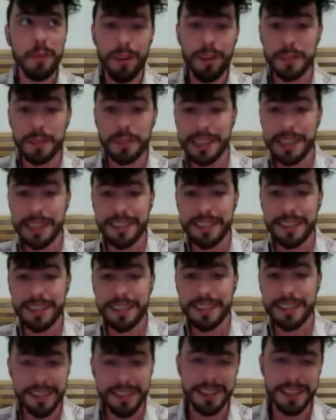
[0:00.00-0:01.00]
because of the
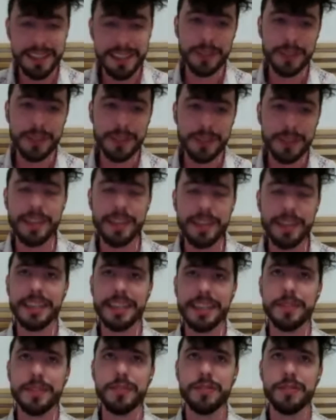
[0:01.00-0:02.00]
system. That's what makes that game
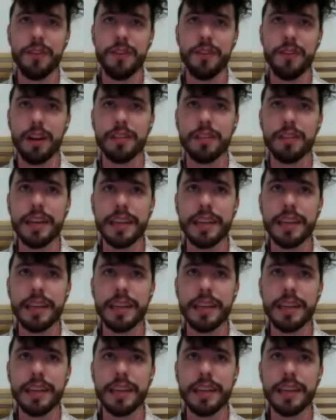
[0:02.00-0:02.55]
so strong. Or, like,